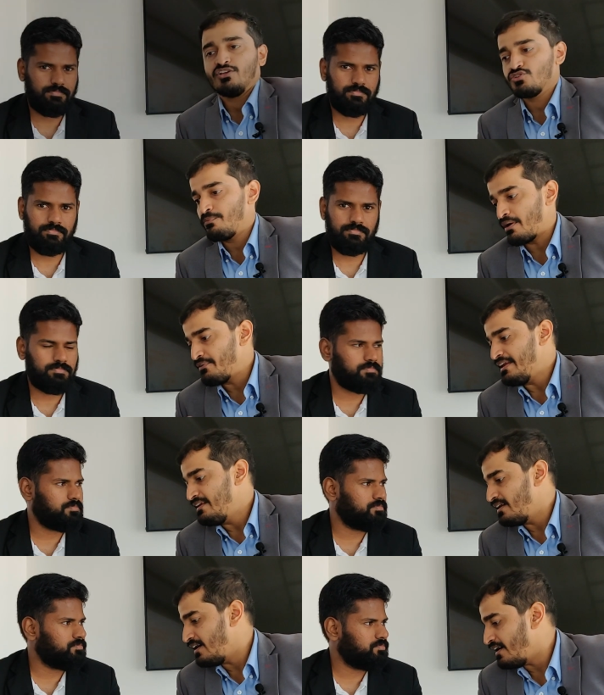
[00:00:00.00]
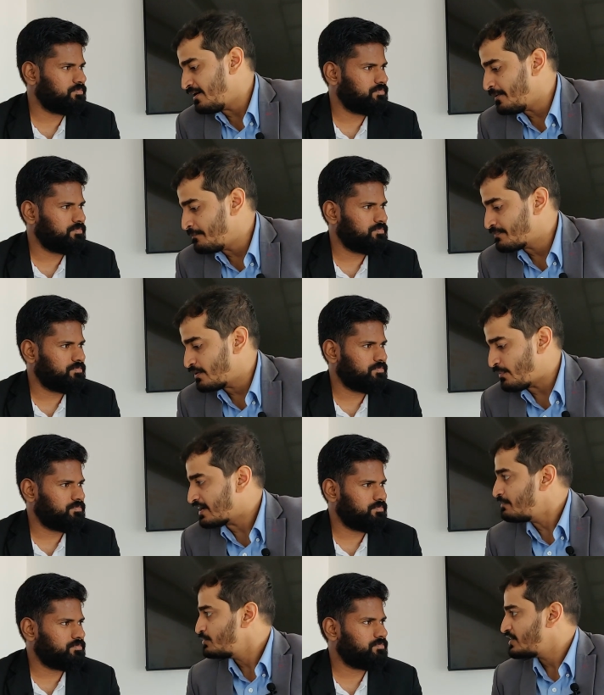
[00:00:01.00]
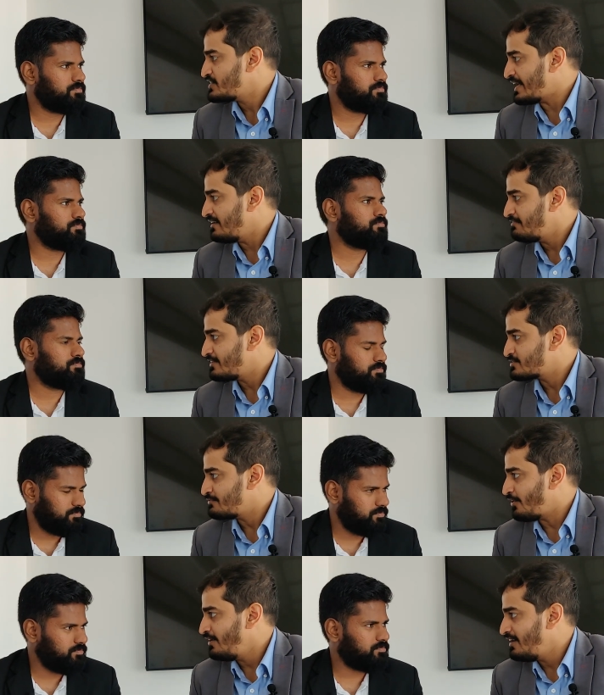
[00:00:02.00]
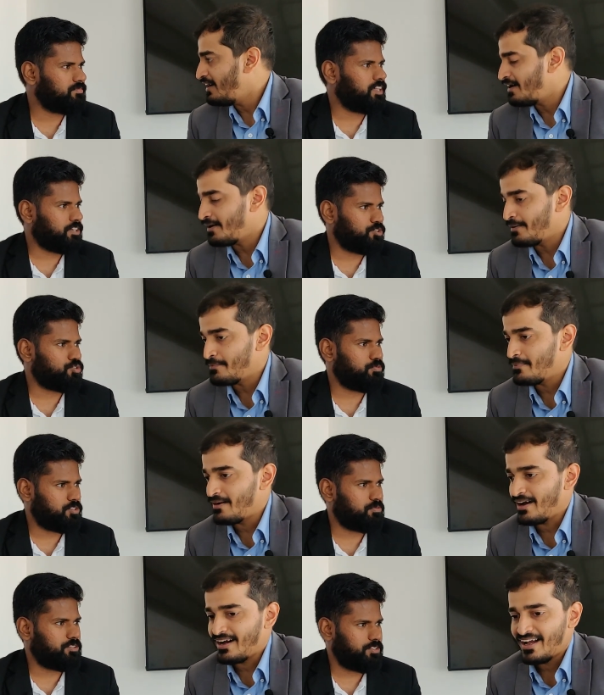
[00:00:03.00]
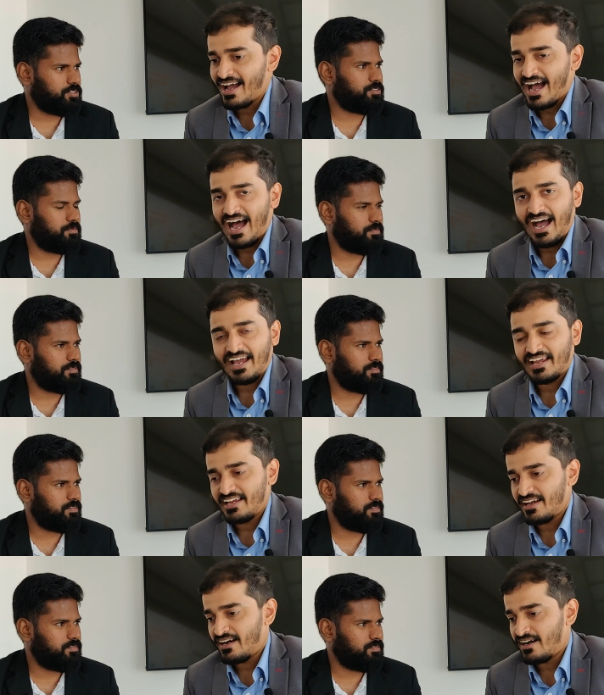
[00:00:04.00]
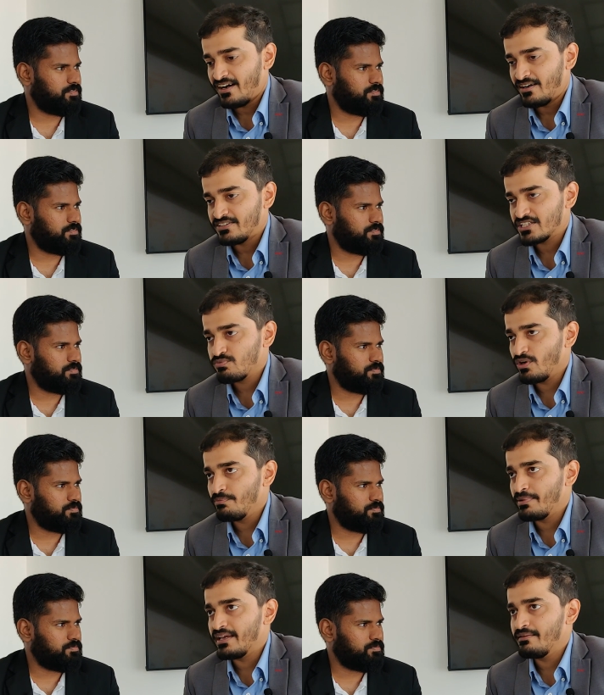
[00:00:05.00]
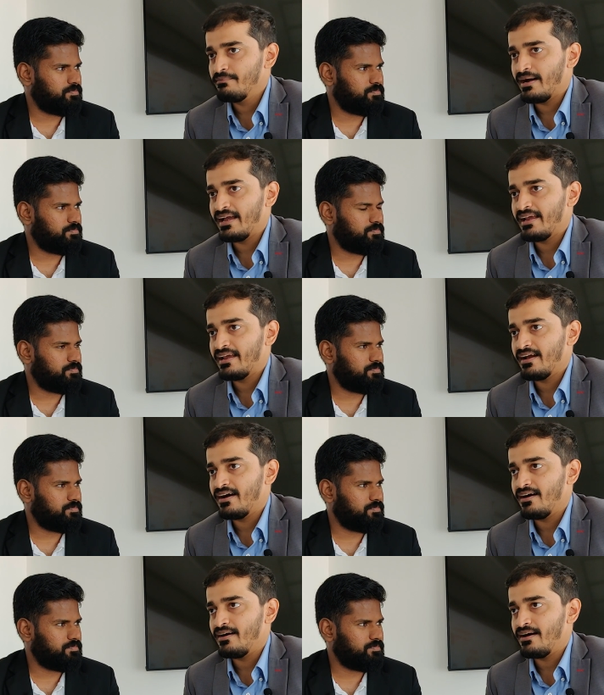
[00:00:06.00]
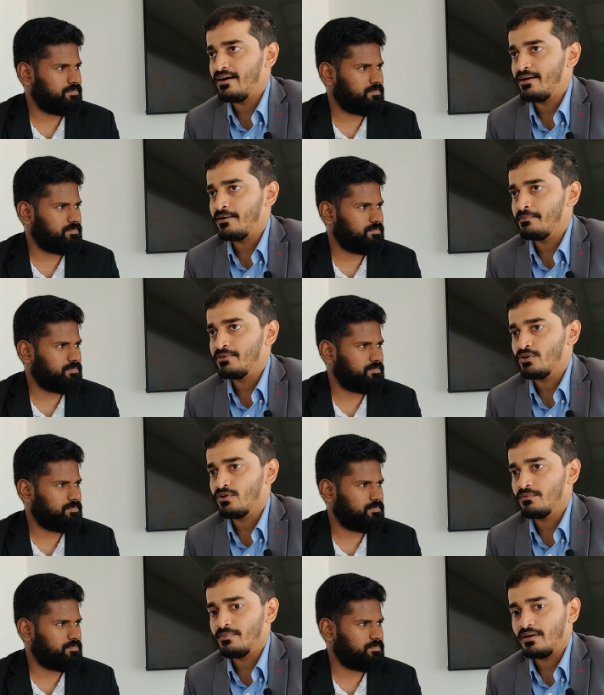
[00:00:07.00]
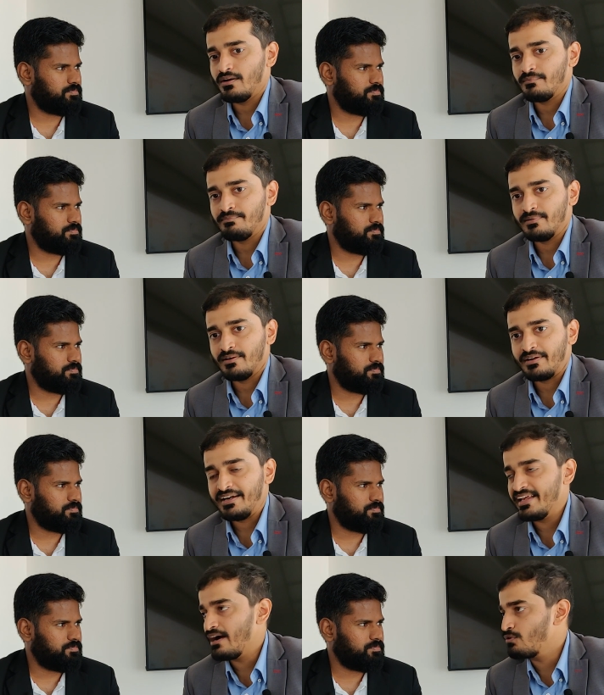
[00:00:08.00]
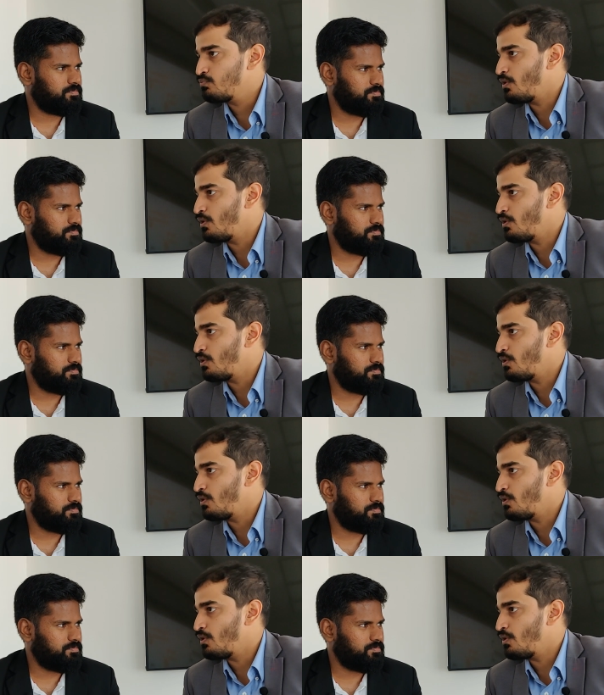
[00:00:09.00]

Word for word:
Speaker 1: So Praveen, um, welcome to the channel first of all. Thank
Speaker 2: um, you so much, Pritesh.
Speaker 1: I uh, just want to begin by uh, uh, you know uh, reading out